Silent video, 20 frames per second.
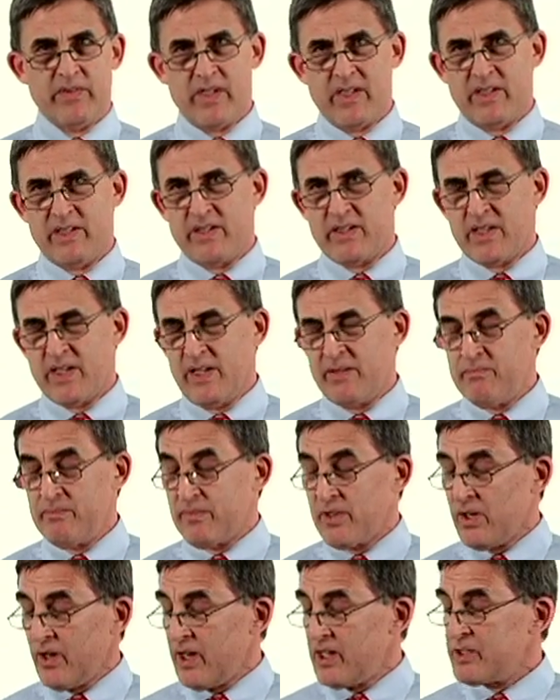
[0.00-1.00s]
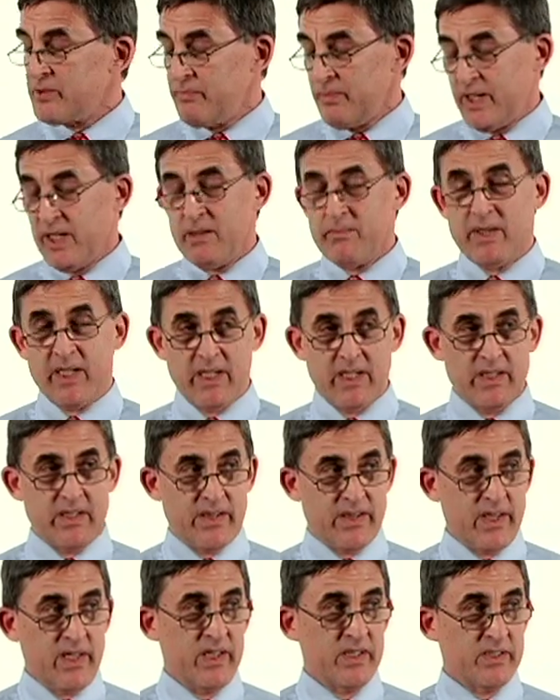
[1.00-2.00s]
it can cause many
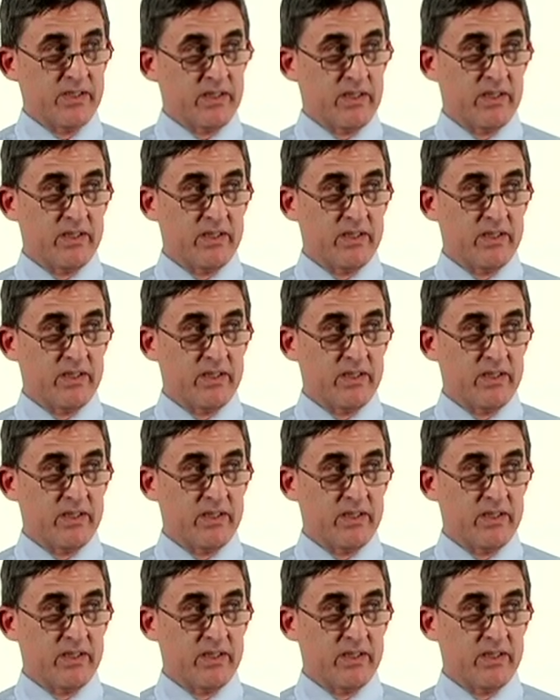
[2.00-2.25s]
things,